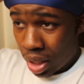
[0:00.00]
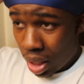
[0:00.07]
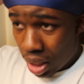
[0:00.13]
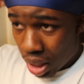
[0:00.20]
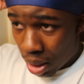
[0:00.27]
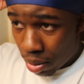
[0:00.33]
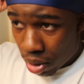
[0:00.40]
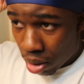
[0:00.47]

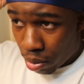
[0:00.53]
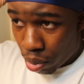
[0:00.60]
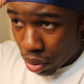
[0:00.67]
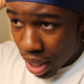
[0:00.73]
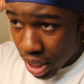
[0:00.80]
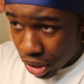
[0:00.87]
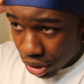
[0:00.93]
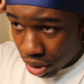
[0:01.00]
Double
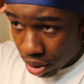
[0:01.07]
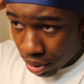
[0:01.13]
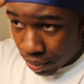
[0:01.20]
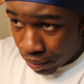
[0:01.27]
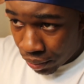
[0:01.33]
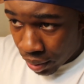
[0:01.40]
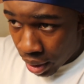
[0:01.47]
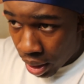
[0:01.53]
compression,
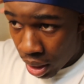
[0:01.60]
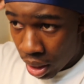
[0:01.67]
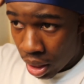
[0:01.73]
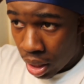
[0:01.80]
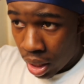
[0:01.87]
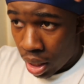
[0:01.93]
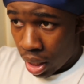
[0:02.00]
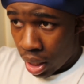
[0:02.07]

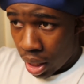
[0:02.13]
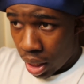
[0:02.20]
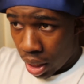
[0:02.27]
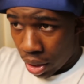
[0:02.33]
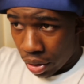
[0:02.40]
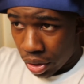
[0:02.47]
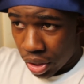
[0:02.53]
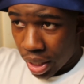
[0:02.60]

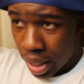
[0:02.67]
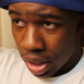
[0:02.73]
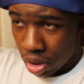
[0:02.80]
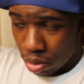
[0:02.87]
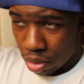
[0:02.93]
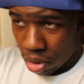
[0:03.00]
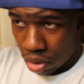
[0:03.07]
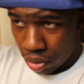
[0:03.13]

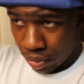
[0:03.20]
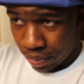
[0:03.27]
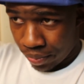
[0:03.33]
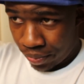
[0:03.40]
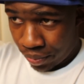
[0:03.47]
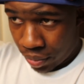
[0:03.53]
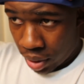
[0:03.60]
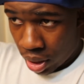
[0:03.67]
interchangeable.
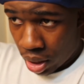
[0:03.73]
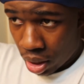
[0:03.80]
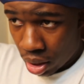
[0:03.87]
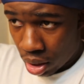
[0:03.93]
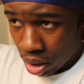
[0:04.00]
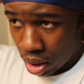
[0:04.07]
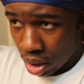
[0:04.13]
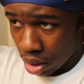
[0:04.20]

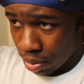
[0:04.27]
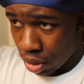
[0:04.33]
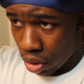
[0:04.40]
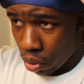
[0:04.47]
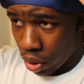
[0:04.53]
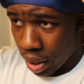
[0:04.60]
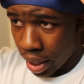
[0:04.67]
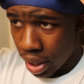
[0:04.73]
You can
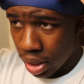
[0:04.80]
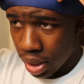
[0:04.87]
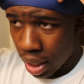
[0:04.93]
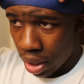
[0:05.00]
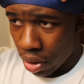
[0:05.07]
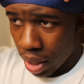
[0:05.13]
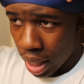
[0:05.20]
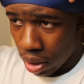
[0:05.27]
wear it inside
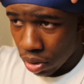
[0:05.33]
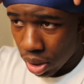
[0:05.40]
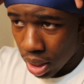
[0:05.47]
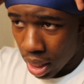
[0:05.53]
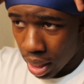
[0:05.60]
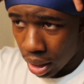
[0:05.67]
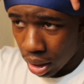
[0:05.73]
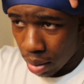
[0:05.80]
or
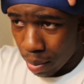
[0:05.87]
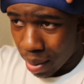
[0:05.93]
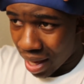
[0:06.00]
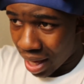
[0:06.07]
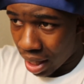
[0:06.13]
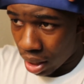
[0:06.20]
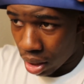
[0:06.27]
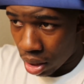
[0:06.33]
outside. The
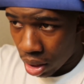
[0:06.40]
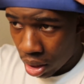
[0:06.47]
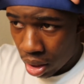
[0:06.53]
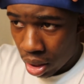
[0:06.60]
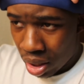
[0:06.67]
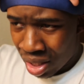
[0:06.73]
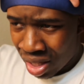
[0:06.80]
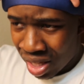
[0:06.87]
band
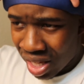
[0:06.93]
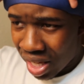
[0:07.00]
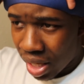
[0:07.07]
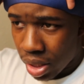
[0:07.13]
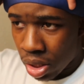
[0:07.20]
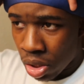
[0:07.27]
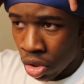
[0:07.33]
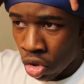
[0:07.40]

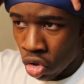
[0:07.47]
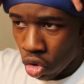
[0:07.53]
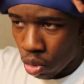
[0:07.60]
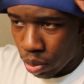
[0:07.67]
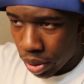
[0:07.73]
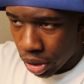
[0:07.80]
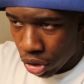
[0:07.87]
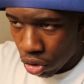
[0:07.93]
is a
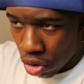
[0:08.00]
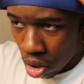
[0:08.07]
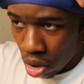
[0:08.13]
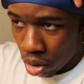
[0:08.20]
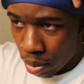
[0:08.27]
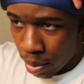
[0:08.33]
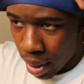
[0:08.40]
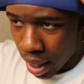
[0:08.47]
super
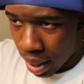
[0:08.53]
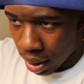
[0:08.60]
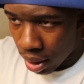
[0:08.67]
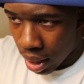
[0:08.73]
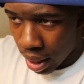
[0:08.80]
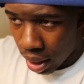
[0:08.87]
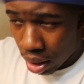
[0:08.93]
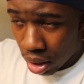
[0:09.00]
strong band.
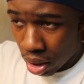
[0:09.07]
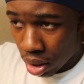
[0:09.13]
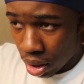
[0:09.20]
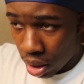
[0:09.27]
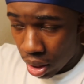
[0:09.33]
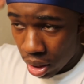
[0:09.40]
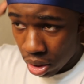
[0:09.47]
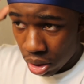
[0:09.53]
Like
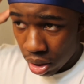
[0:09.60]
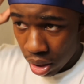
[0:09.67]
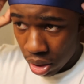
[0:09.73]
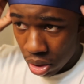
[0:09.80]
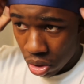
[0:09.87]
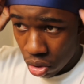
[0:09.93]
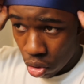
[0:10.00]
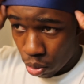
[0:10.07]
it's
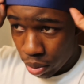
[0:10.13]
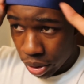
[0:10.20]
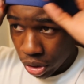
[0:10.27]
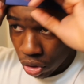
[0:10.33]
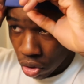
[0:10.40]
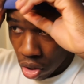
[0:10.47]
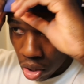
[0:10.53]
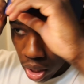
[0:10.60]
super
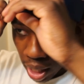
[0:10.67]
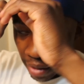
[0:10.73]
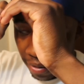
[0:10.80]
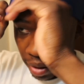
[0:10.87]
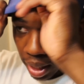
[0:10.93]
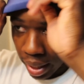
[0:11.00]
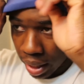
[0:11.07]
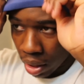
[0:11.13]
strong. I feel
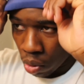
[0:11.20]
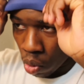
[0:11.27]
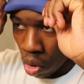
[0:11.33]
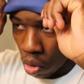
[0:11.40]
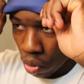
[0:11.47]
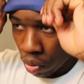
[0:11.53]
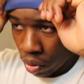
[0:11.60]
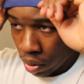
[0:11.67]
like it
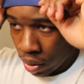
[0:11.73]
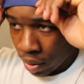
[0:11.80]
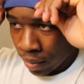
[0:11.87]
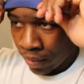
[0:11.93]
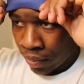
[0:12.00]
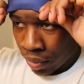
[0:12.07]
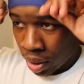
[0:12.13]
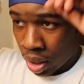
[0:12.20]
won't
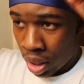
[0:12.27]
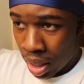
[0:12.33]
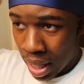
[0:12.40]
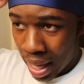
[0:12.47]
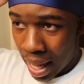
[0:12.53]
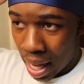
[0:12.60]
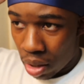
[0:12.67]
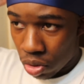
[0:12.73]

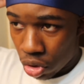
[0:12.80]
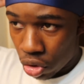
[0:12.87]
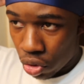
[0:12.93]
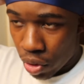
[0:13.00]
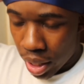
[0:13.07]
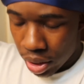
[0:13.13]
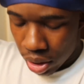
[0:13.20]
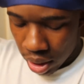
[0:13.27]

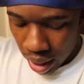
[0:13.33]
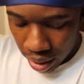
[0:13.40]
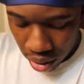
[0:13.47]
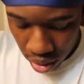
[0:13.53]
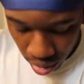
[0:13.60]
outstretch like the